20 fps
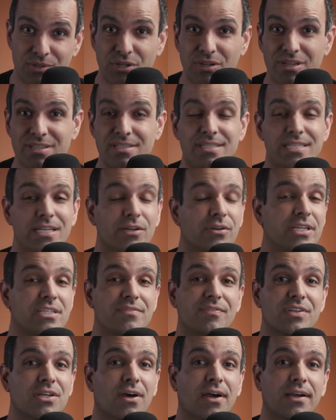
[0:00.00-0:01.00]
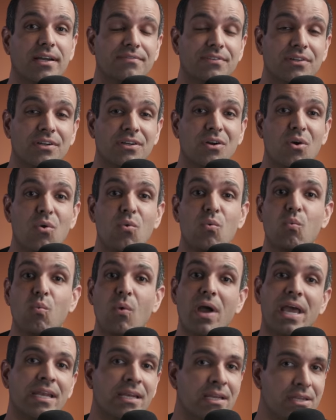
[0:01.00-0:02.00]
You're a serious photographer.
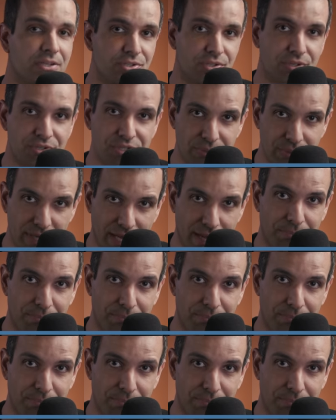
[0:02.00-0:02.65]
When should you